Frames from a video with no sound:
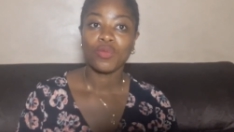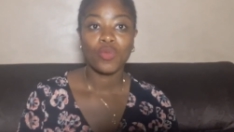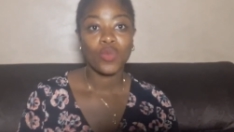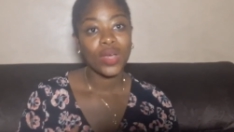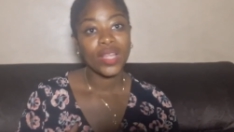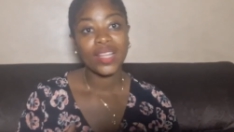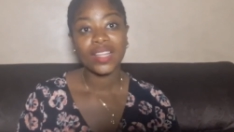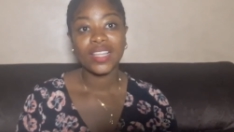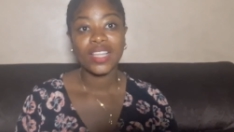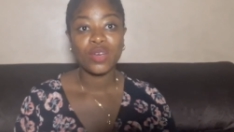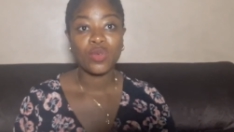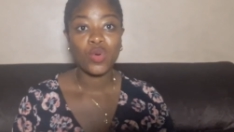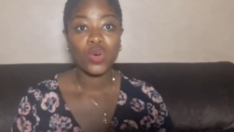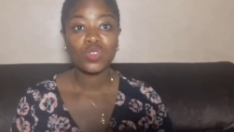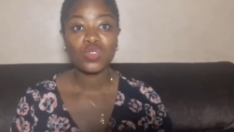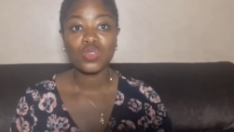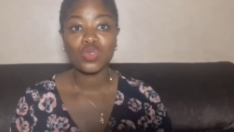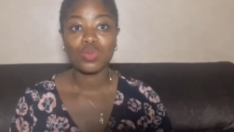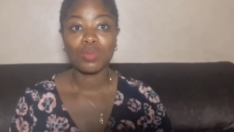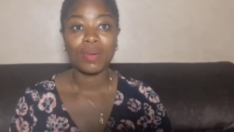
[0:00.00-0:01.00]
when they
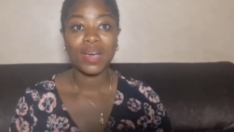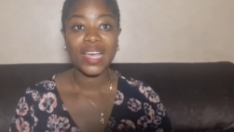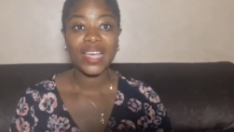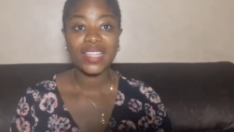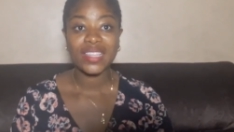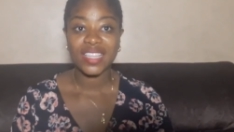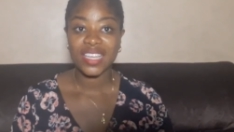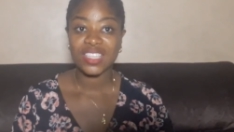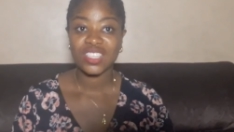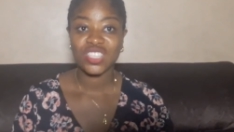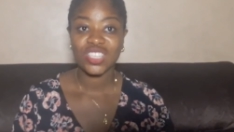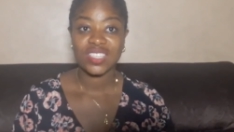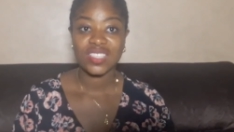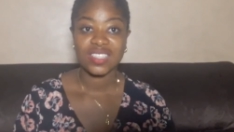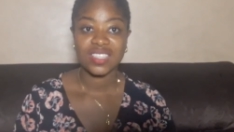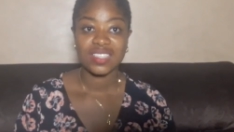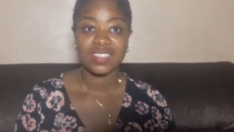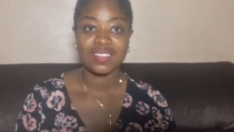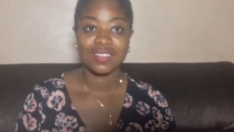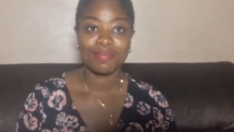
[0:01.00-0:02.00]
want to buy Niger
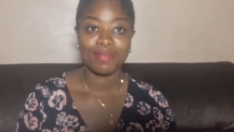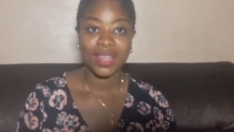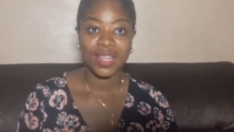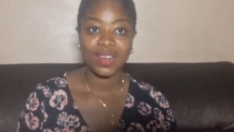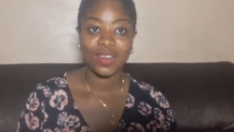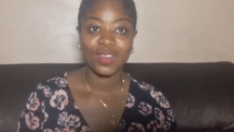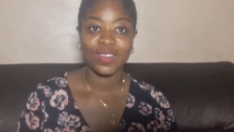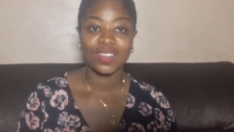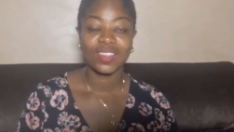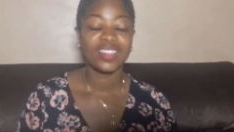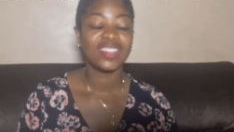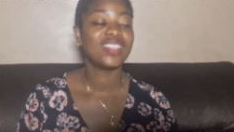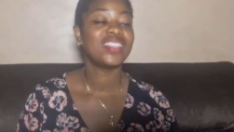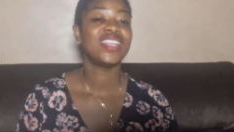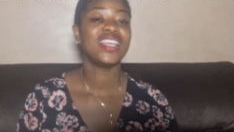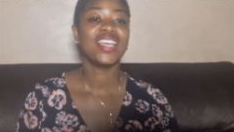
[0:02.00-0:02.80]
State melon,